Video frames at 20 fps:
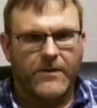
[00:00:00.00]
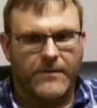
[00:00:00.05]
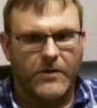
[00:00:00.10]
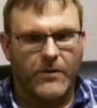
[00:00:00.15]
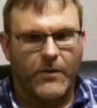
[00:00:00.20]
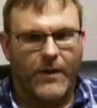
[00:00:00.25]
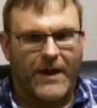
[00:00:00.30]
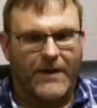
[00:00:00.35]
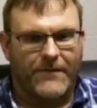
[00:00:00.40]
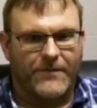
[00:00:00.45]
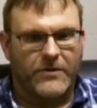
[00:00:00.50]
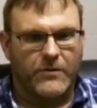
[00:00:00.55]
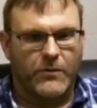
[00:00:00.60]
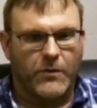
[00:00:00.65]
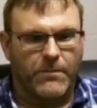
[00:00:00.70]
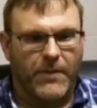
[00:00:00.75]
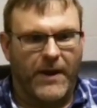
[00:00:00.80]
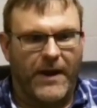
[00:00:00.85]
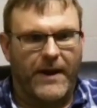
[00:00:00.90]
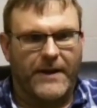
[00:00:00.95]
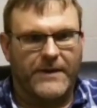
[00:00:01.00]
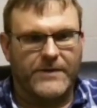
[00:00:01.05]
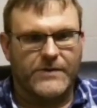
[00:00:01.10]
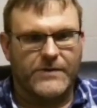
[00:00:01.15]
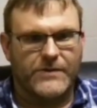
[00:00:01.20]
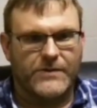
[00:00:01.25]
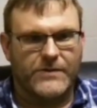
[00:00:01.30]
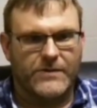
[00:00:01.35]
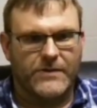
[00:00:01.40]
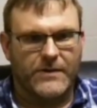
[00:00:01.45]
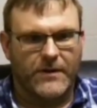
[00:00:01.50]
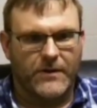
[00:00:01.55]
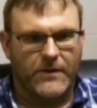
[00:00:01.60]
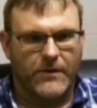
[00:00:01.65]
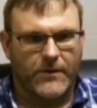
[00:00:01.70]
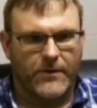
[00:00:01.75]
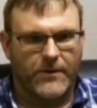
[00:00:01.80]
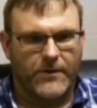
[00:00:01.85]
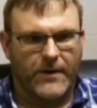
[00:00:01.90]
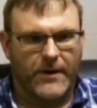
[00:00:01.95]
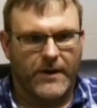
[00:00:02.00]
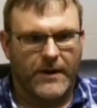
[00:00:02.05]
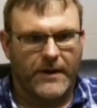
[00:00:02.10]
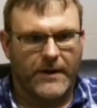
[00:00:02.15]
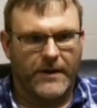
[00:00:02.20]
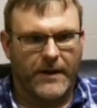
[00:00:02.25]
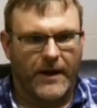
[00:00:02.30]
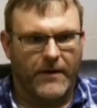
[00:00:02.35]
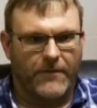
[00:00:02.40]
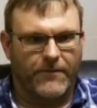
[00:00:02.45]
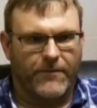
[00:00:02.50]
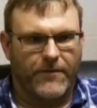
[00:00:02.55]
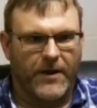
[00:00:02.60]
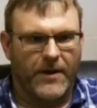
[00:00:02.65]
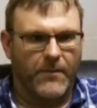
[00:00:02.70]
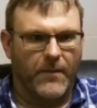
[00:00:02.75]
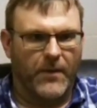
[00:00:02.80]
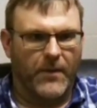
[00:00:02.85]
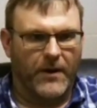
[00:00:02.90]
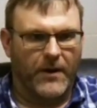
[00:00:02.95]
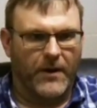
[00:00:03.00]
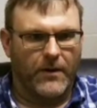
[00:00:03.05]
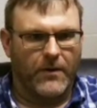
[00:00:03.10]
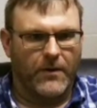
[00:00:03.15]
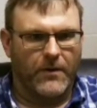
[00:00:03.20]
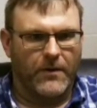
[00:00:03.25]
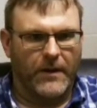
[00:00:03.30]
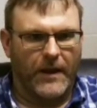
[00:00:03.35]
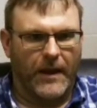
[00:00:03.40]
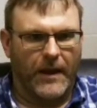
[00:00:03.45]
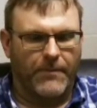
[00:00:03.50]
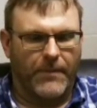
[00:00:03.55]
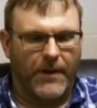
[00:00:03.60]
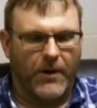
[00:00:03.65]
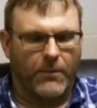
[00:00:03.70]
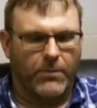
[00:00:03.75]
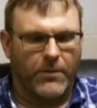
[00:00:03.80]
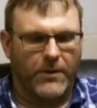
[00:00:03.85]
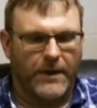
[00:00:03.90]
you have to pass your airframe and power